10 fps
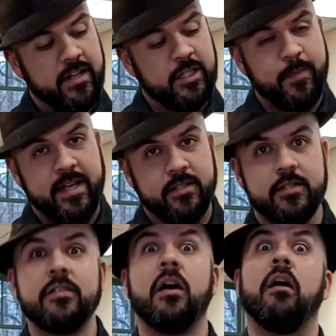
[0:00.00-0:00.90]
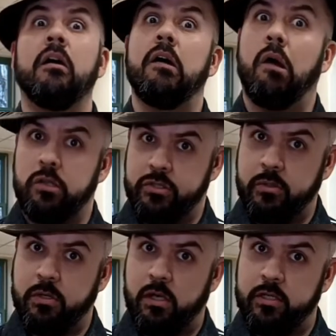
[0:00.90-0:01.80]
spaces, also
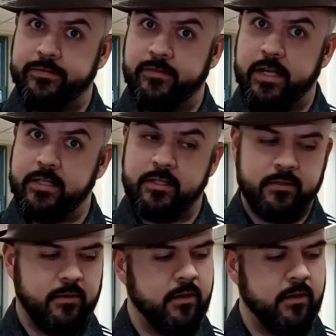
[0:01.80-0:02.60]
called frets,